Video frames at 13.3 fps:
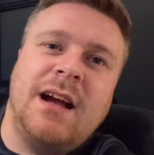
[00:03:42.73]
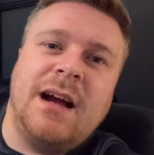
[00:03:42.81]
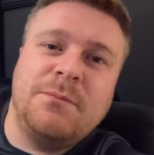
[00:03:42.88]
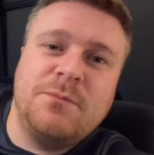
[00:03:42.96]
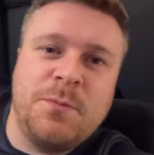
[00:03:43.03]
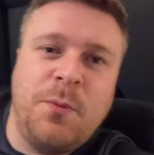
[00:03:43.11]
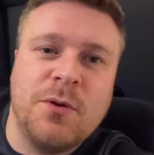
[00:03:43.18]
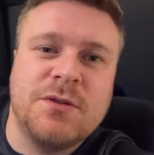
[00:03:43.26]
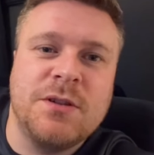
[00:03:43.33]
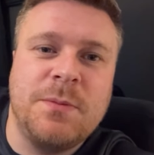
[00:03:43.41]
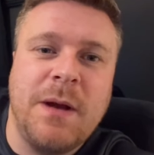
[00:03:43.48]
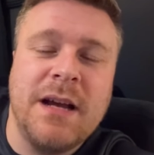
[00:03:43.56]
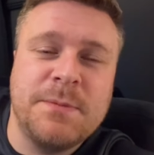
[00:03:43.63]
I
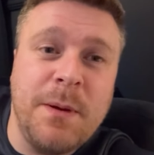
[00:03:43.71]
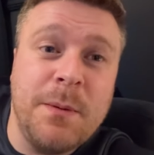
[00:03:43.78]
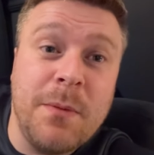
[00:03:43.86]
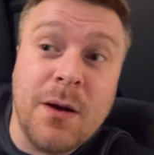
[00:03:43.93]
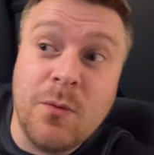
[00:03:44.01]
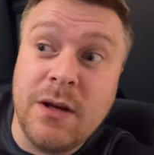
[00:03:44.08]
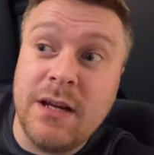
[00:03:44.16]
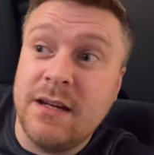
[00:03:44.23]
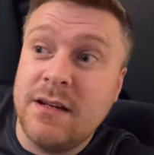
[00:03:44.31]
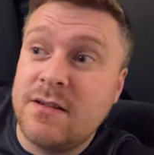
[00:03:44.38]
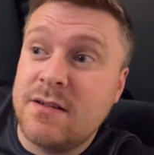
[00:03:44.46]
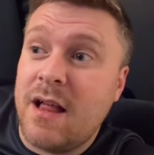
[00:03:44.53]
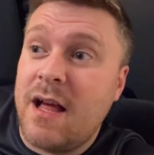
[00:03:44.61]
spend my
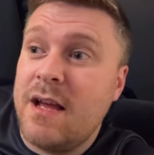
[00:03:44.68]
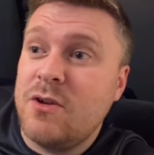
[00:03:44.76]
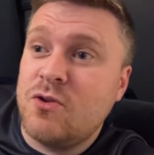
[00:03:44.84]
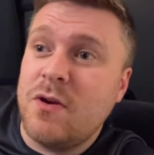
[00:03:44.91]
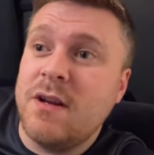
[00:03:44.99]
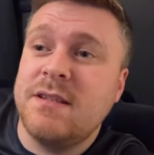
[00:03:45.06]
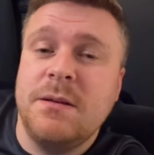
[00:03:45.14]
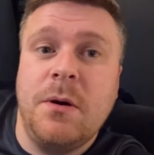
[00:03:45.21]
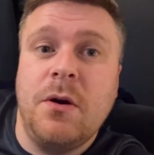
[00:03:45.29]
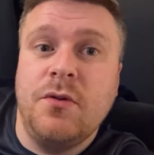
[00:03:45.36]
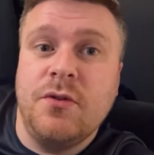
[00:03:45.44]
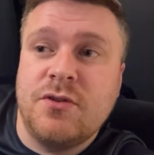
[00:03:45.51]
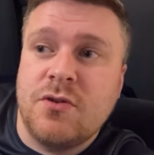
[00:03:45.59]
weeks like stressing about
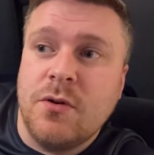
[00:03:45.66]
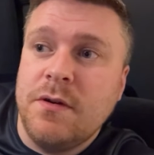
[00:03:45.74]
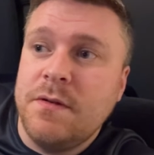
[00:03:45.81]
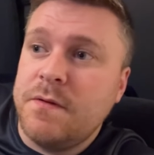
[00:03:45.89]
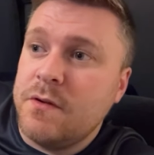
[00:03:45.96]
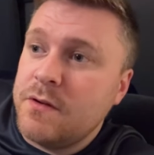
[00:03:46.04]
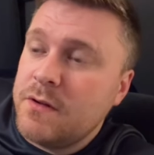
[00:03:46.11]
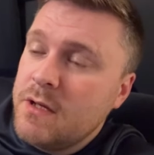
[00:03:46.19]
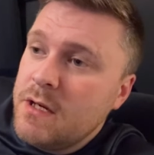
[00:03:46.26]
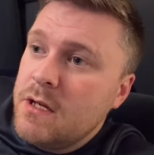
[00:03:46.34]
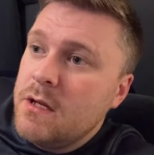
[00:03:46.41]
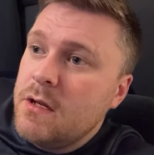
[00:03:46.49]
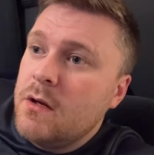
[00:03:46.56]
other stuff and,
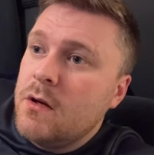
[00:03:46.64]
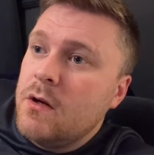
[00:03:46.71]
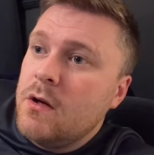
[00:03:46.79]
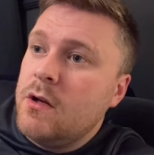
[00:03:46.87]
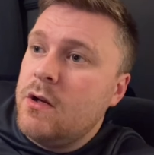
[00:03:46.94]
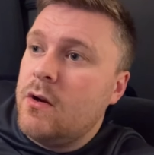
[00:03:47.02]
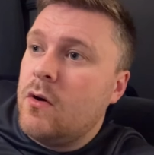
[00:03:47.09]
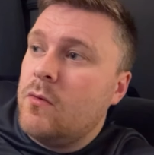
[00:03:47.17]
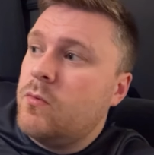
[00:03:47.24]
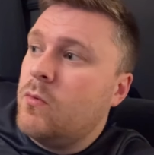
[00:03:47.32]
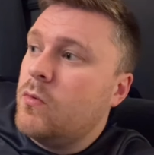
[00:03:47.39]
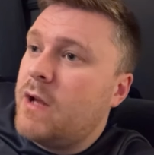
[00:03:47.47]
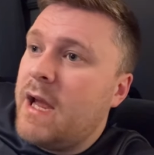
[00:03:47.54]
you
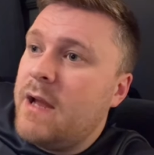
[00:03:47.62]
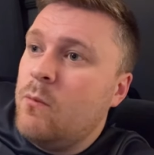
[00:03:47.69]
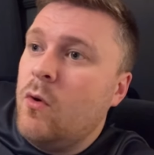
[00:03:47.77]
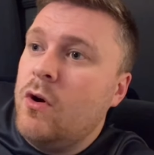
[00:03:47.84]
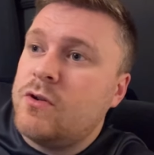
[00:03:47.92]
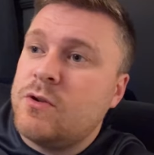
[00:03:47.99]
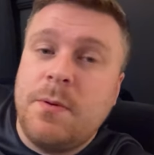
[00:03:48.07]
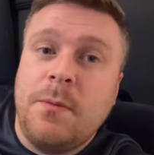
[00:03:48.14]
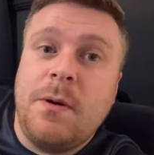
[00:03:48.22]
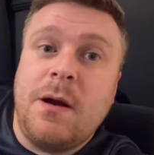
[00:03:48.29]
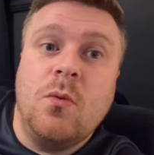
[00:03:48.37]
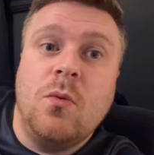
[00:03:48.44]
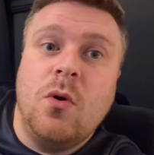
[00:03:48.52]
know, getting worked up
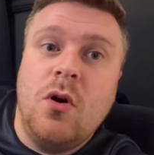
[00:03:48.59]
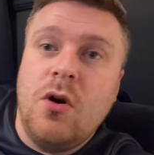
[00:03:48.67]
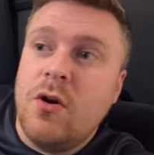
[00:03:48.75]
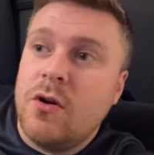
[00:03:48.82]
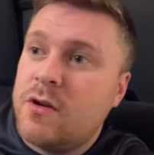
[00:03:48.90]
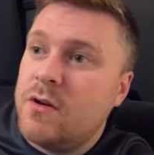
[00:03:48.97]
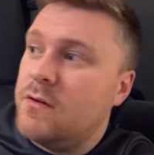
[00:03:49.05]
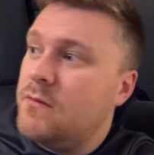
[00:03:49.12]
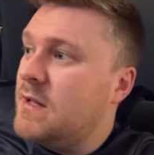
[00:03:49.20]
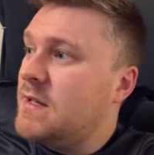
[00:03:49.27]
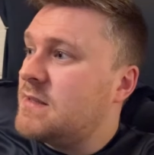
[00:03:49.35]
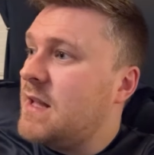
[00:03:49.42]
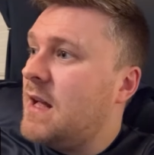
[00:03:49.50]
about work and
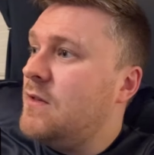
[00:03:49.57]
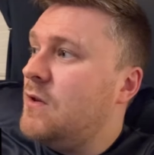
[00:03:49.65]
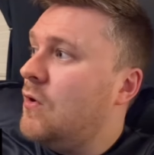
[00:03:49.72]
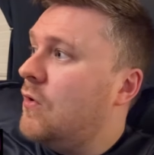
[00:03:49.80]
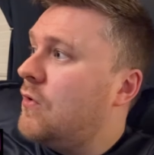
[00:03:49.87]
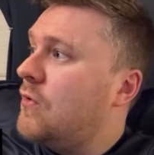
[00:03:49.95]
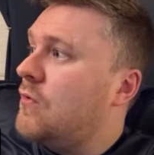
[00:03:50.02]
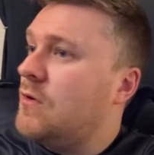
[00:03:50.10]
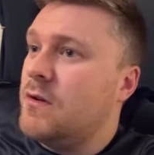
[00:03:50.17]
this, that and the other.